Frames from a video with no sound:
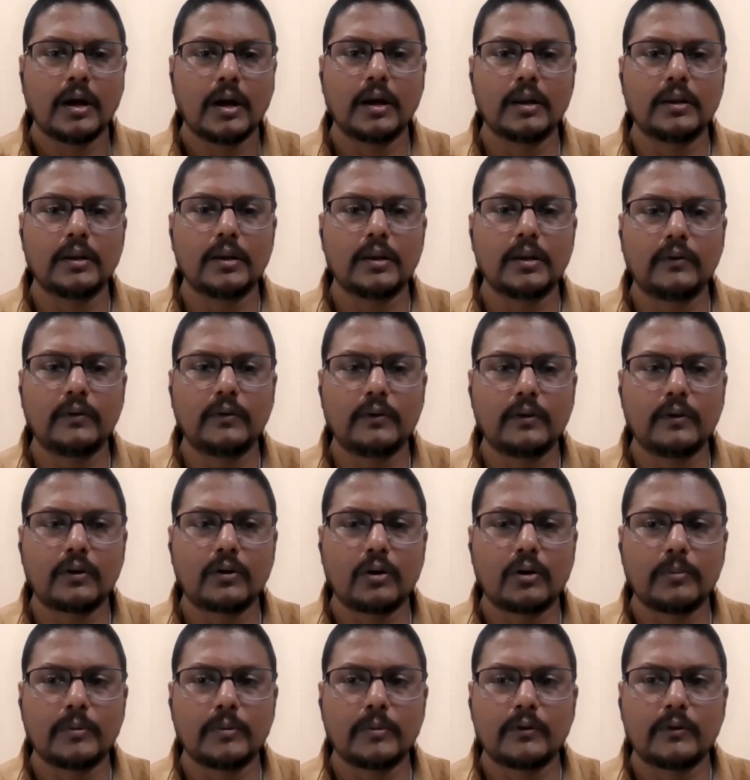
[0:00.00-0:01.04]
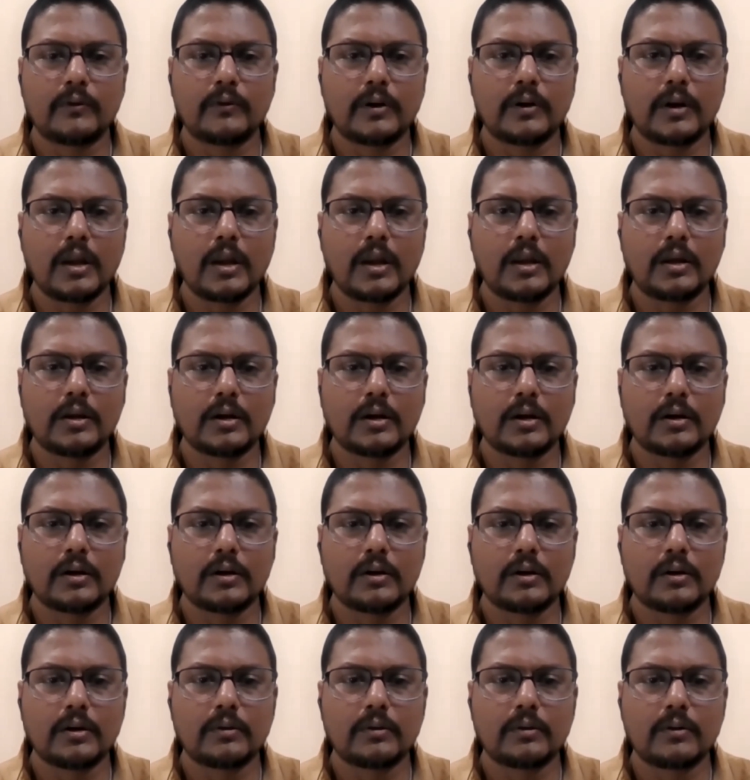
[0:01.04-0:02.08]
And this is a common snake
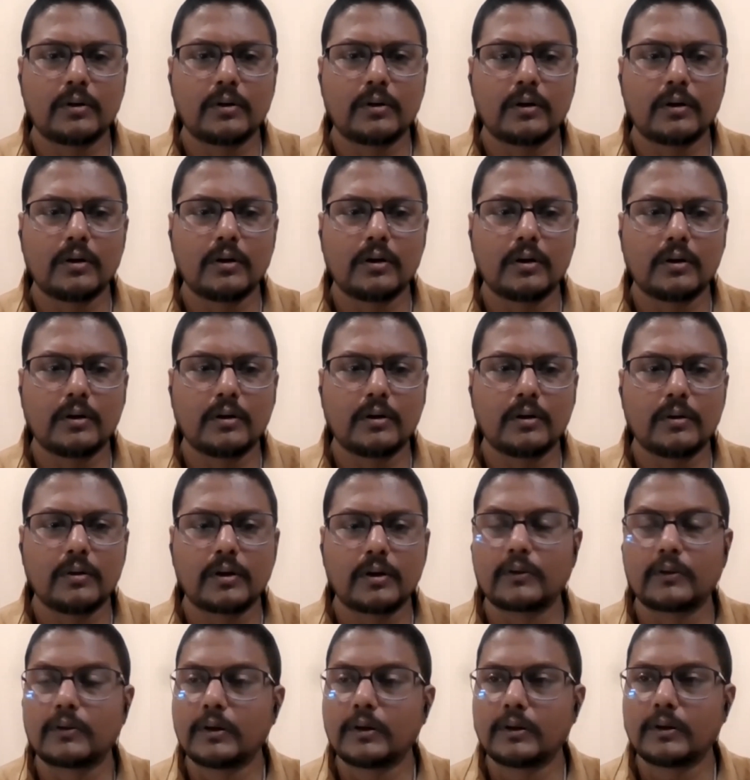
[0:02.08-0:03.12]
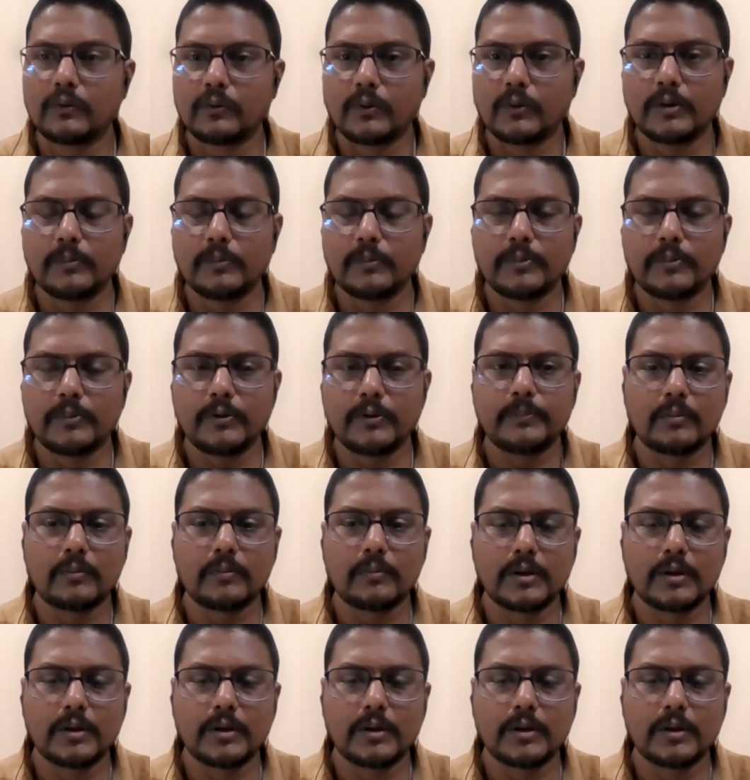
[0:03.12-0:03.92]
called Russell's viper.